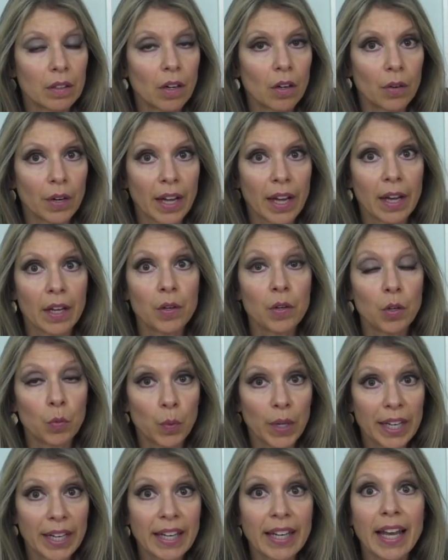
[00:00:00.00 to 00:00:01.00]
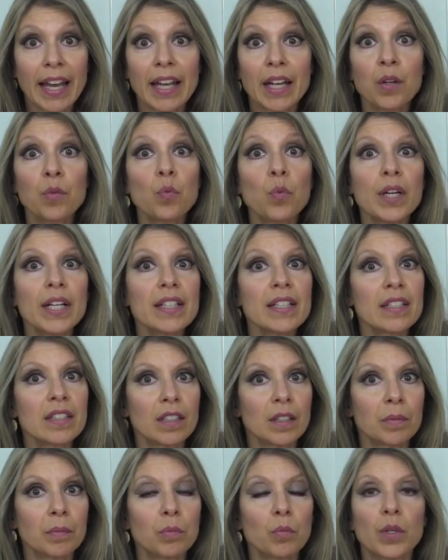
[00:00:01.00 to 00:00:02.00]
Okay, we gain
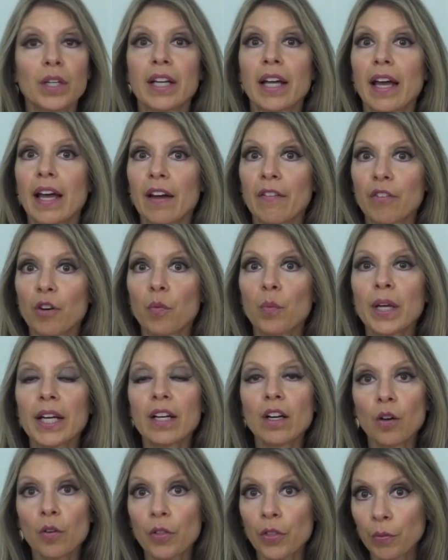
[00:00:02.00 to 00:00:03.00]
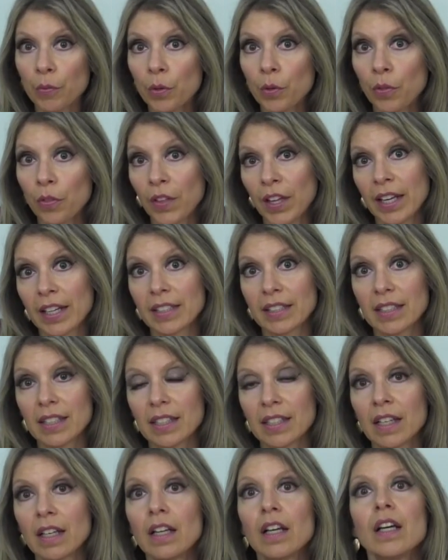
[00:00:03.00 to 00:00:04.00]
wisdom whenever we go through things.